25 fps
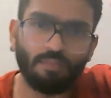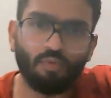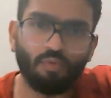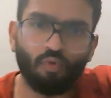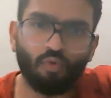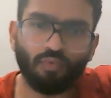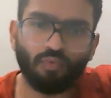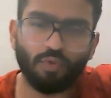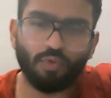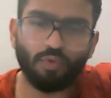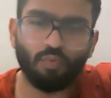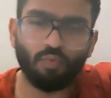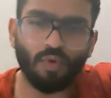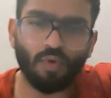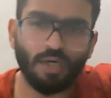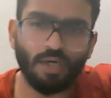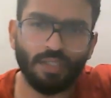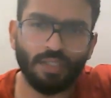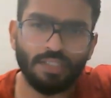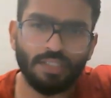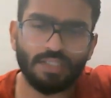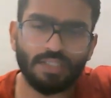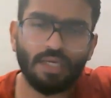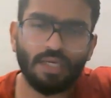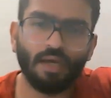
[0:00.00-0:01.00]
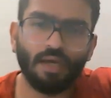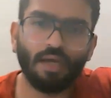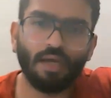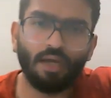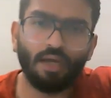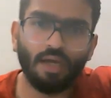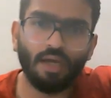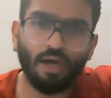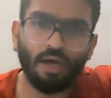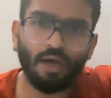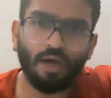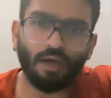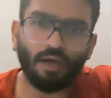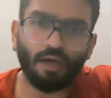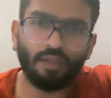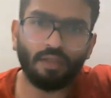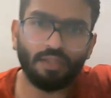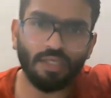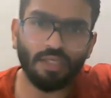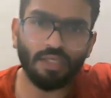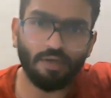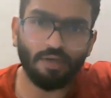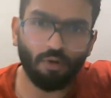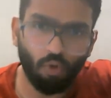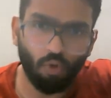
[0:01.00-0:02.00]
move towards
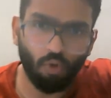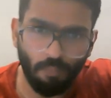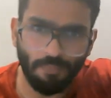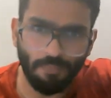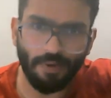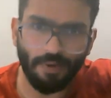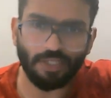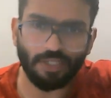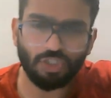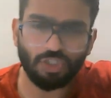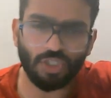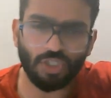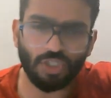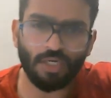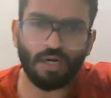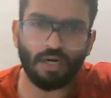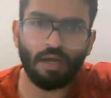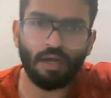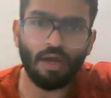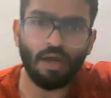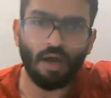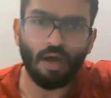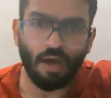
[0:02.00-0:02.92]
the low pressure